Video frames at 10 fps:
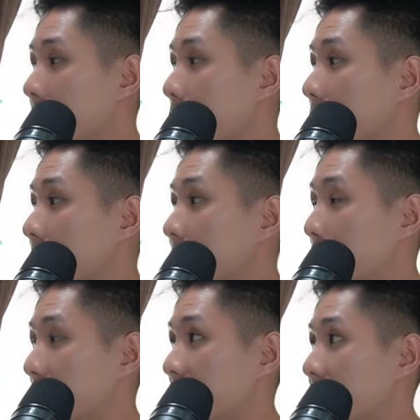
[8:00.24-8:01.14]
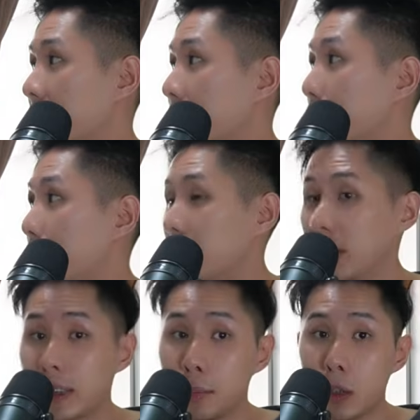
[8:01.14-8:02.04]
closely located to
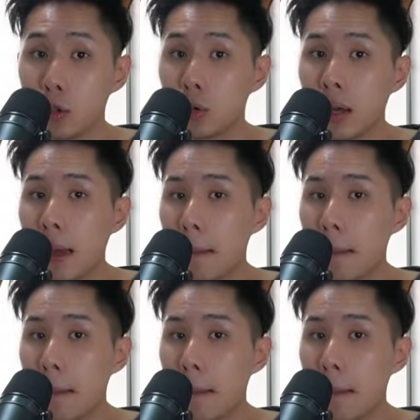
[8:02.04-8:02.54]
the CPU